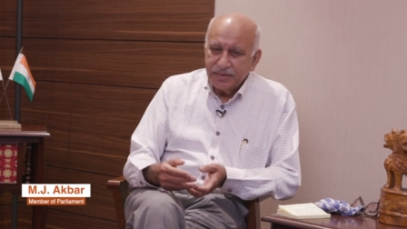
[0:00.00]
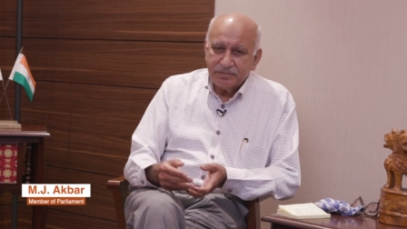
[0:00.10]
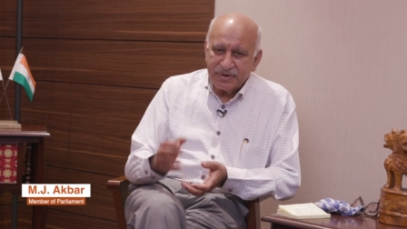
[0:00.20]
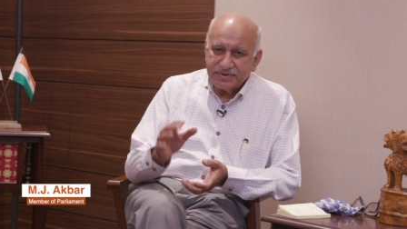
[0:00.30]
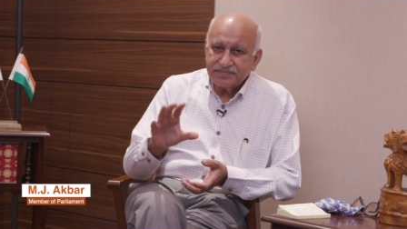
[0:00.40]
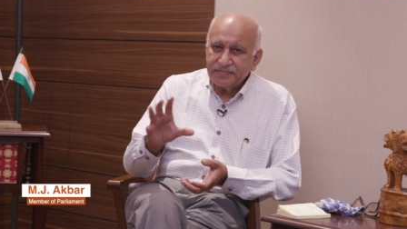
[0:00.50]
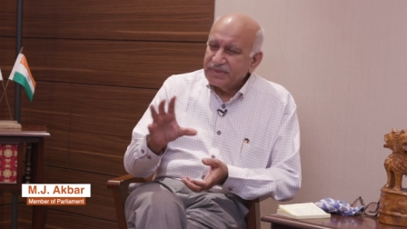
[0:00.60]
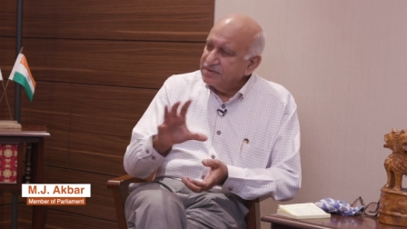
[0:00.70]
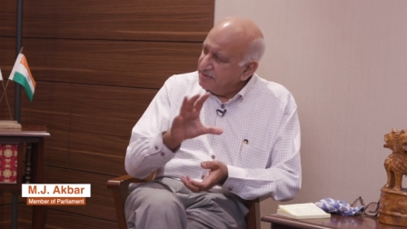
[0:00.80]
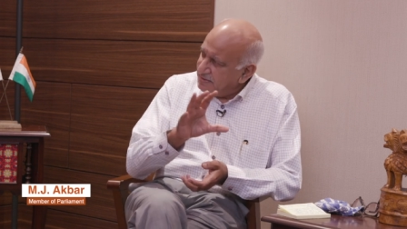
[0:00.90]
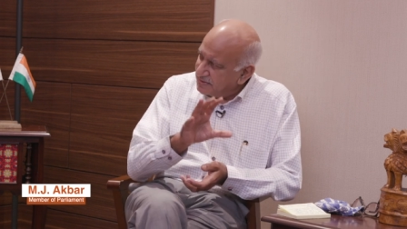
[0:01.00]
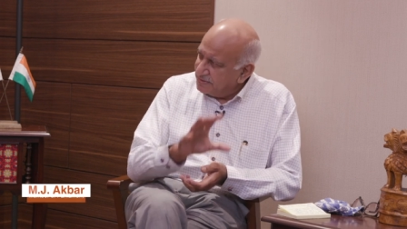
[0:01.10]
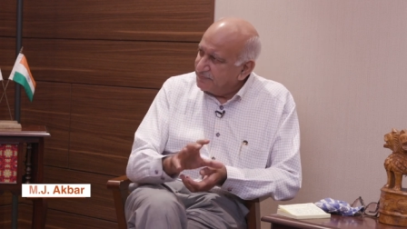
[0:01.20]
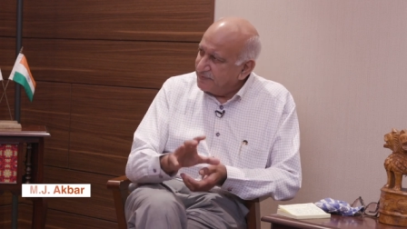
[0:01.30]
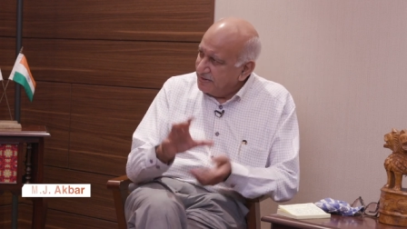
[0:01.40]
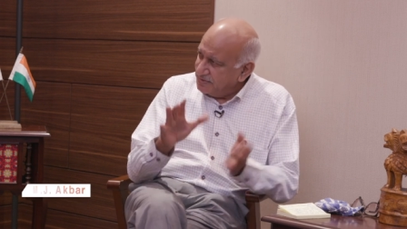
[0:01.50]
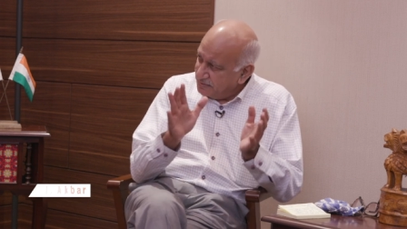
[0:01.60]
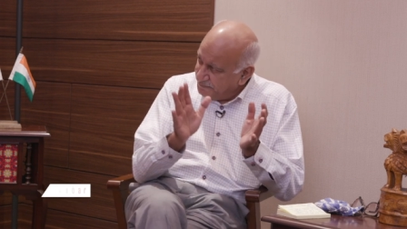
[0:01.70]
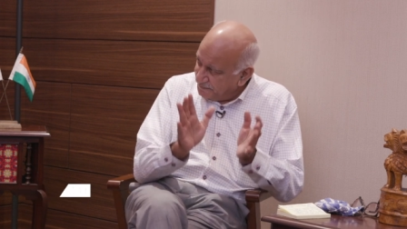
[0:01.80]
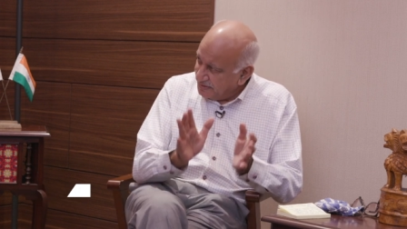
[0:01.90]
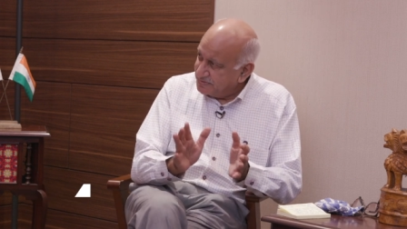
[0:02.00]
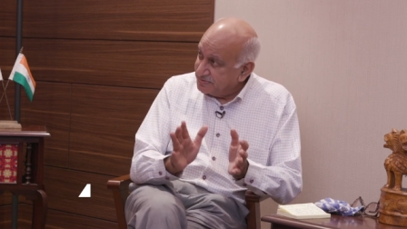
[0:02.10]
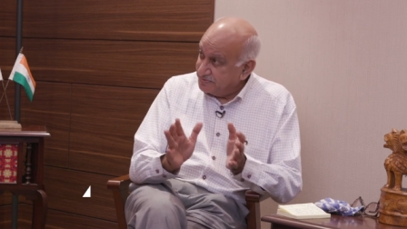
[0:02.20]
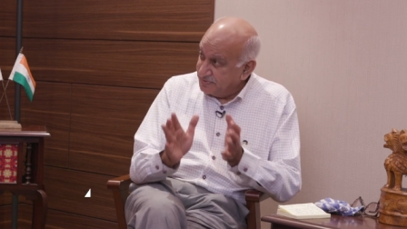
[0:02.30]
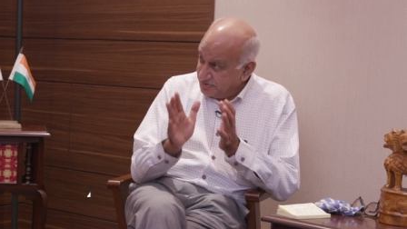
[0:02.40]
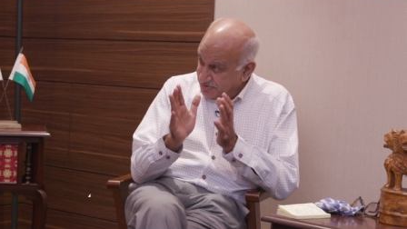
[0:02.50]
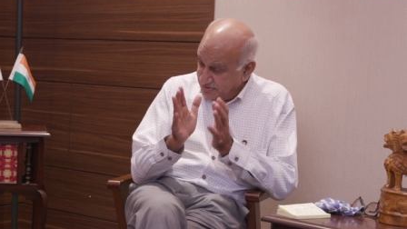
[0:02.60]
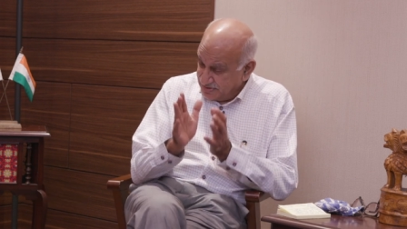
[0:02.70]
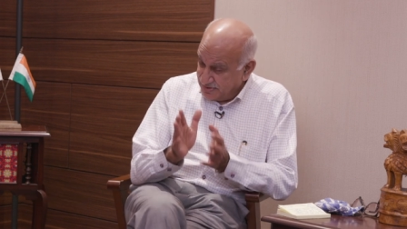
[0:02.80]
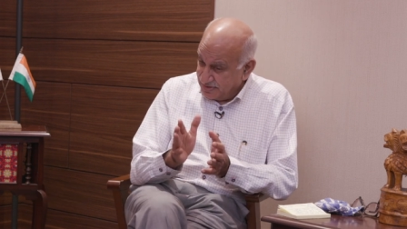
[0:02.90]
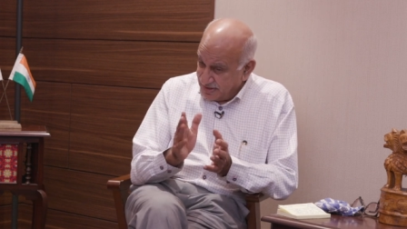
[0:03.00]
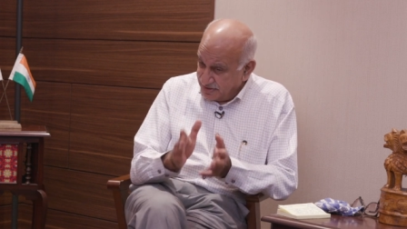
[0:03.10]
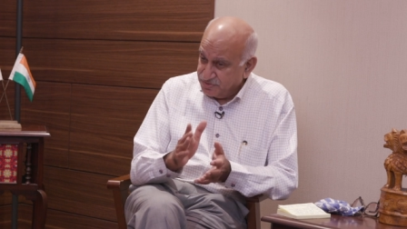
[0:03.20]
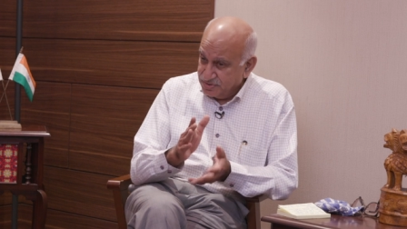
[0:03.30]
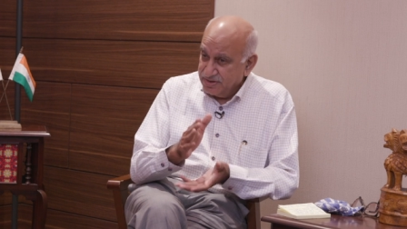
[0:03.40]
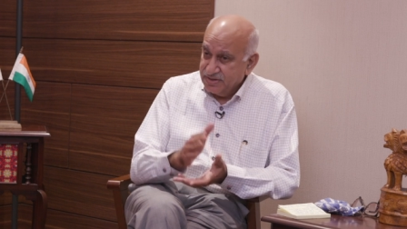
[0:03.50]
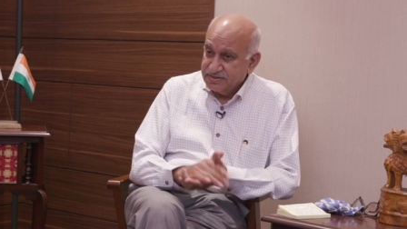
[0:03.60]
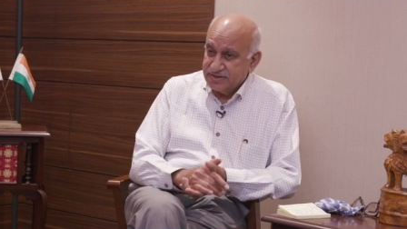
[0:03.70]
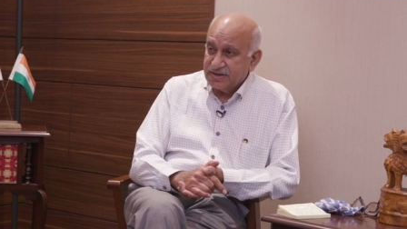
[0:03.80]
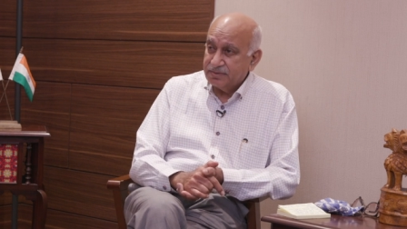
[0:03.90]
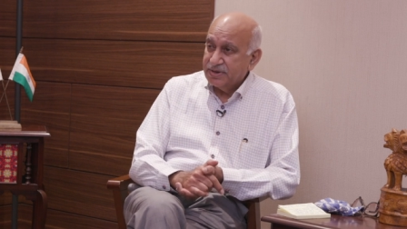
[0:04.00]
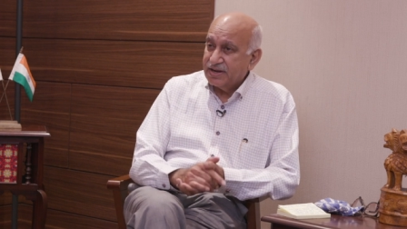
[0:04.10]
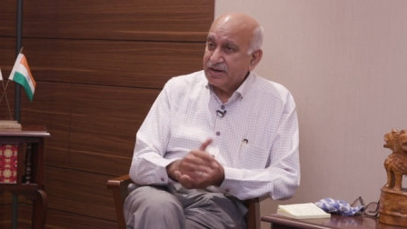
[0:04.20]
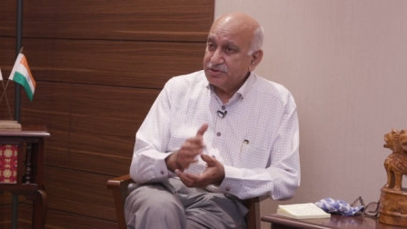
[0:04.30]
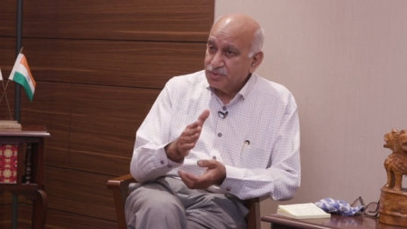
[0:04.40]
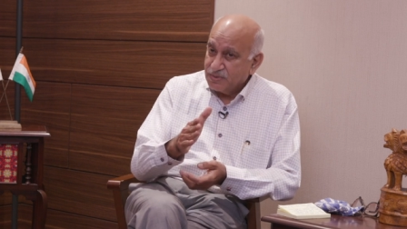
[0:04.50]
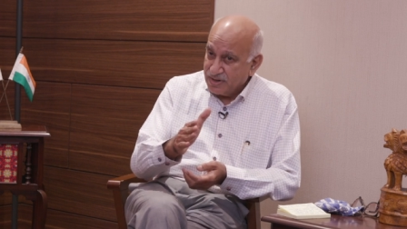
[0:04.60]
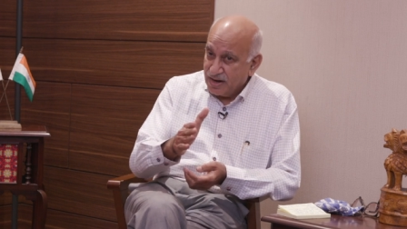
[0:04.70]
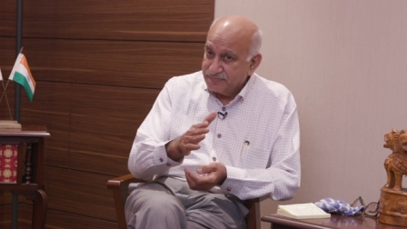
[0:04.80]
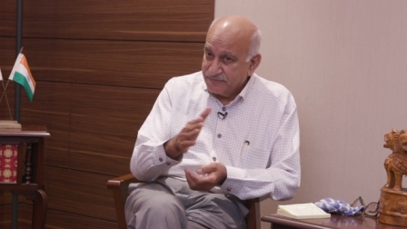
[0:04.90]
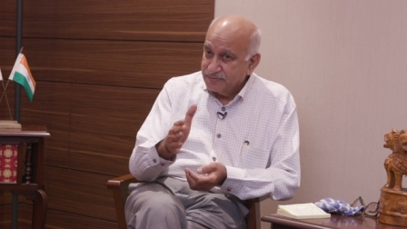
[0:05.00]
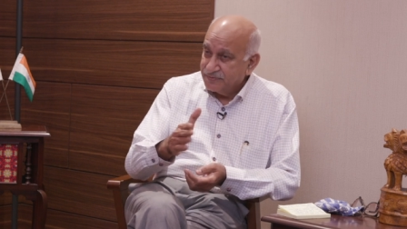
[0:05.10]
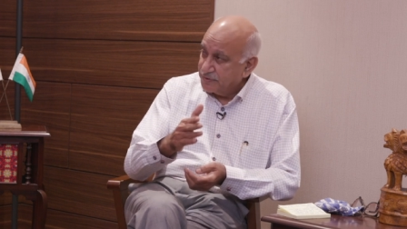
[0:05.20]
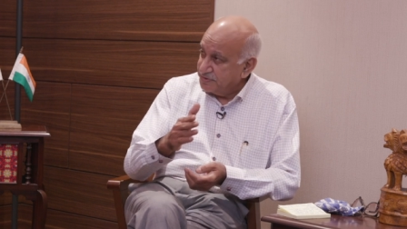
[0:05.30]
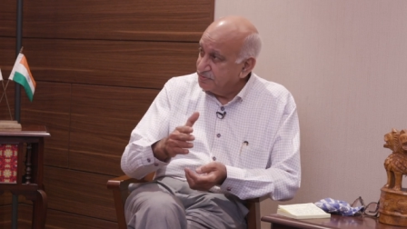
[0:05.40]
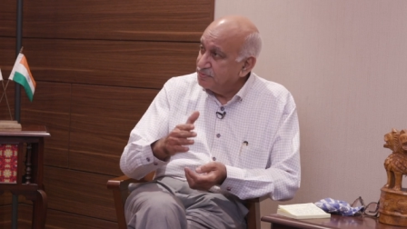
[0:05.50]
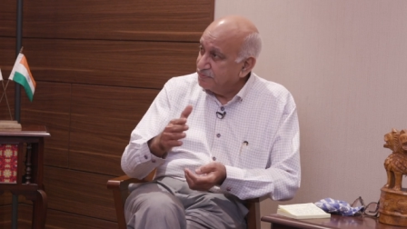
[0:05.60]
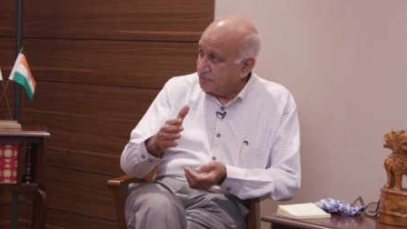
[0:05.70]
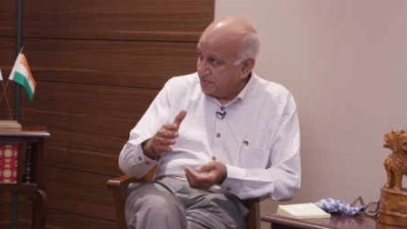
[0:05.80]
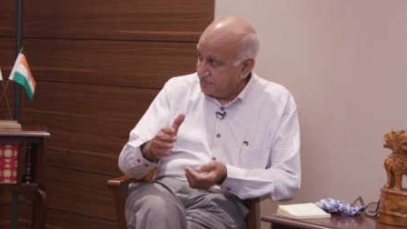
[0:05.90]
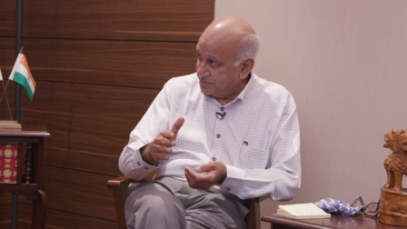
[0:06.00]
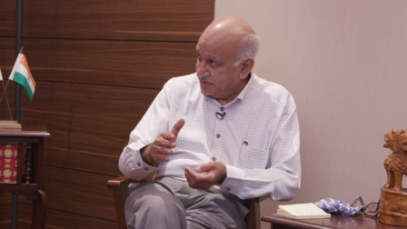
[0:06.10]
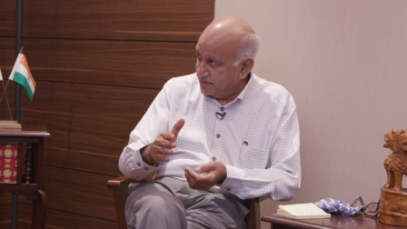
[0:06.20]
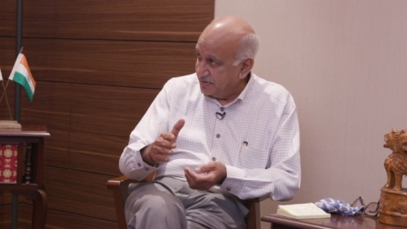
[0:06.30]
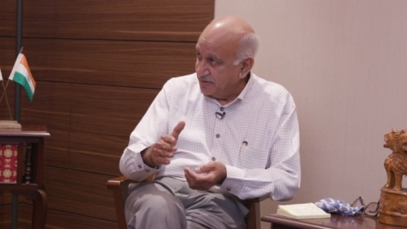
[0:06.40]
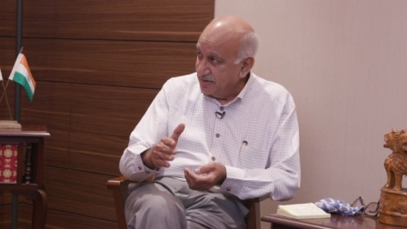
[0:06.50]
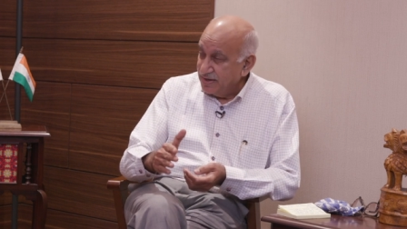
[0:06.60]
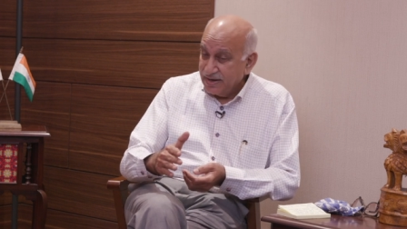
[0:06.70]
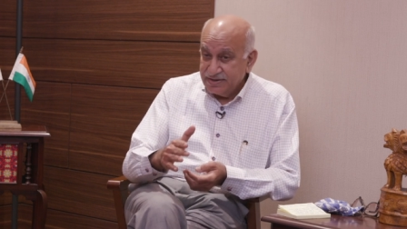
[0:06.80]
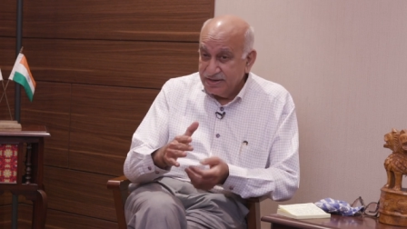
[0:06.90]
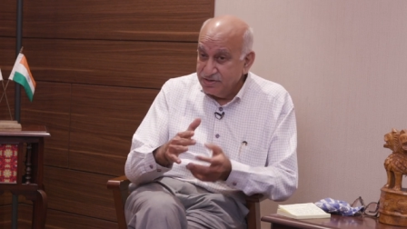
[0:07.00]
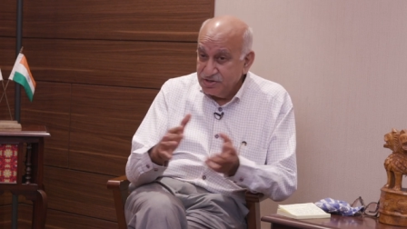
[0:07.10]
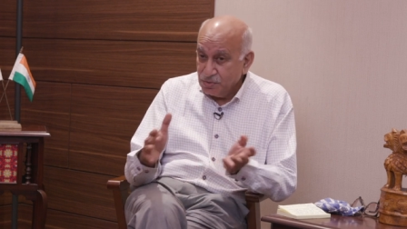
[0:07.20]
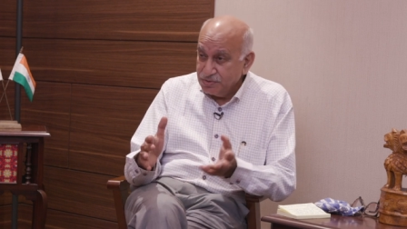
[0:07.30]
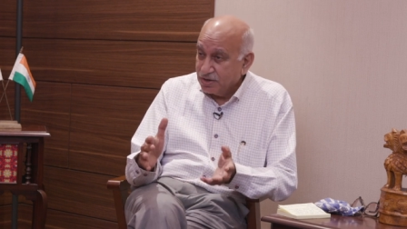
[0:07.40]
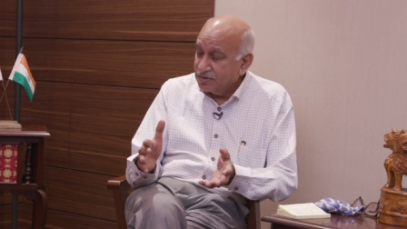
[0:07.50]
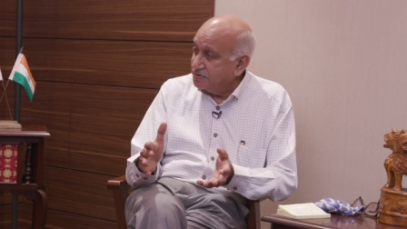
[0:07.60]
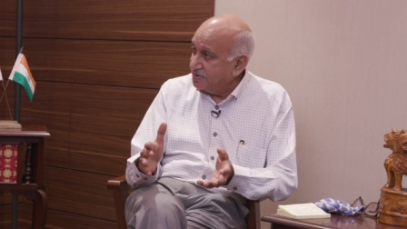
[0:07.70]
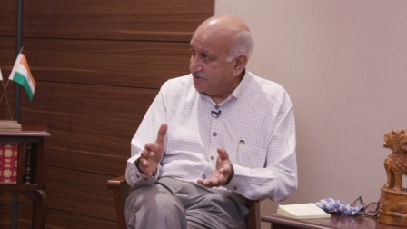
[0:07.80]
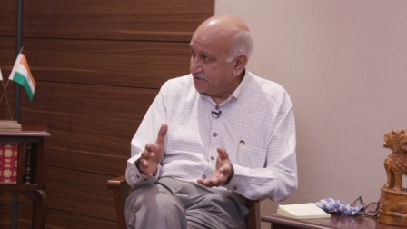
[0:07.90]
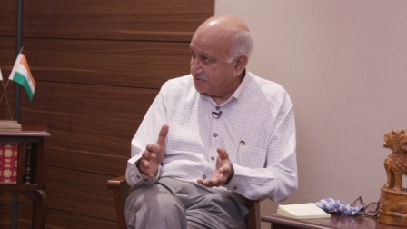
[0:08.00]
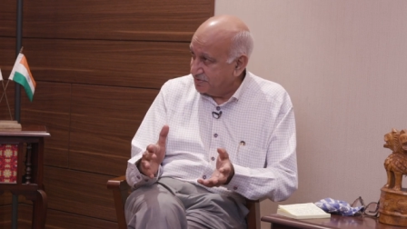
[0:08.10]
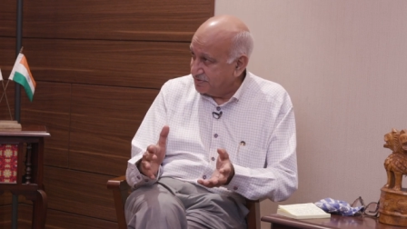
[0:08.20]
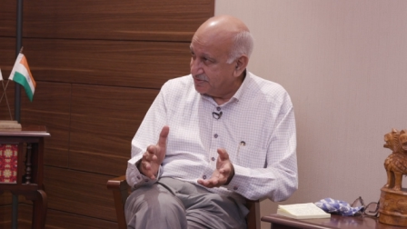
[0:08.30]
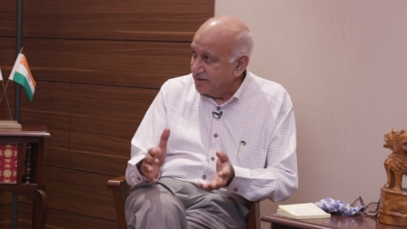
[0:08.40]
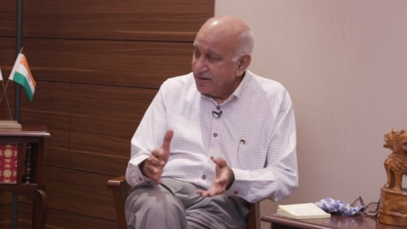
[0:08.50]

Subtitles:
But the final phase, which actually Jinnah began to craft from 42-43, and he knew the contradictions.